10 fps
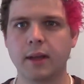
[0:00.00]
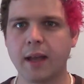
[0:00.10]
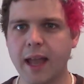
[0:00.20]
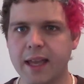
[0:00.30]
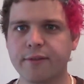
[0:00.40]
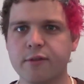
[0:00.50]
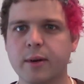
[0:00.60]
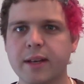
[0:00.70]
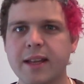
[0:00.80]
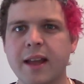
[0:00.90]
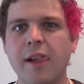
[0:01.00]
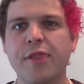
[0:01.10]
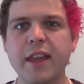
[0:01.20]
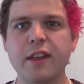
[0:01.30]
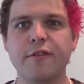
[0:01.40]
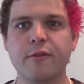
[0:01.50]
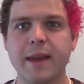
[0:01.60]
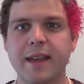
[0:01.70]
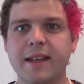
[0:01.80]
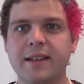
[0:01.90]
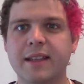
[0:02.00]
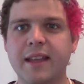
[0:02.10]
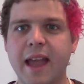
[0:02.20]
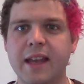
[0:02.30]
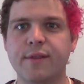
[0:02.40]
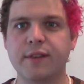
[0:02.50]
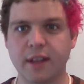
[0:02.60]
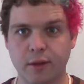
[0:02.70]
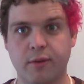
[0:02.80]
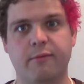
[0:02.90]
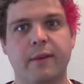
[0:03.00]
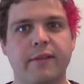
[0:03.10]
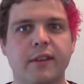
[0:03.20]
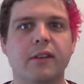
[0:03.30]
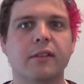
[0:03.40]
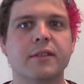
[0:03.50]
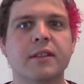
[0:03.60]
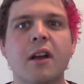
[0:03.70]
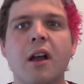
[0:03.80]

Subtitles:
Hey everybody, thank you for making it to the end of another one of my videos.